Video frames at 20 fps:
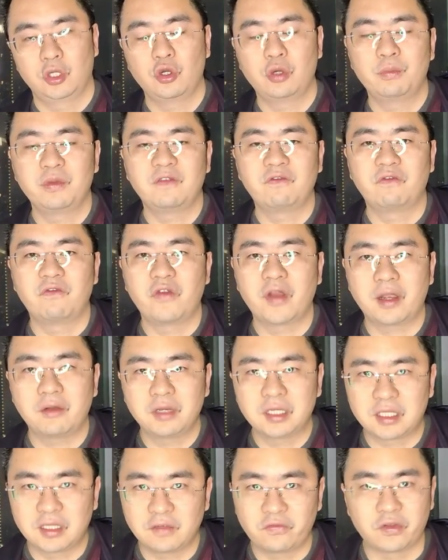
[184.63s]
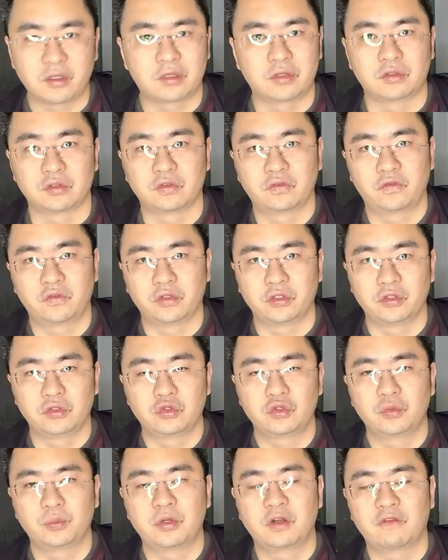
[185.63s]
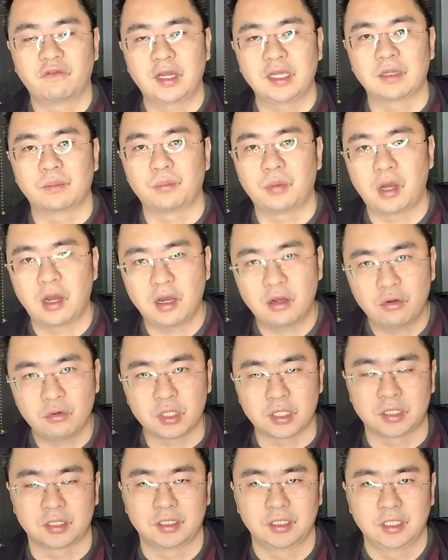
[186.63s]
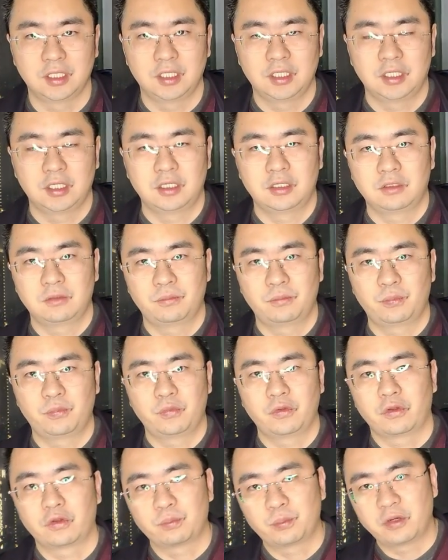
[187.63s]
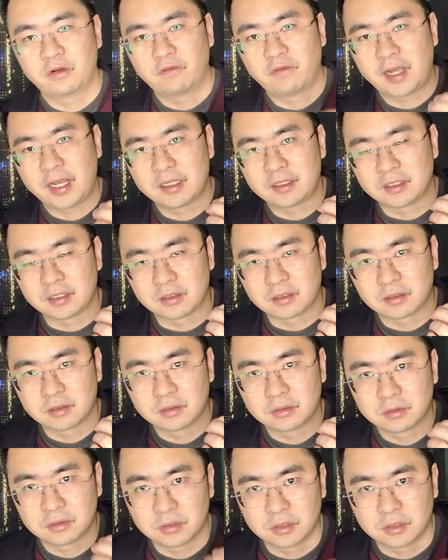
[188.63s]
it will be very difficult for you to provide a power, provide the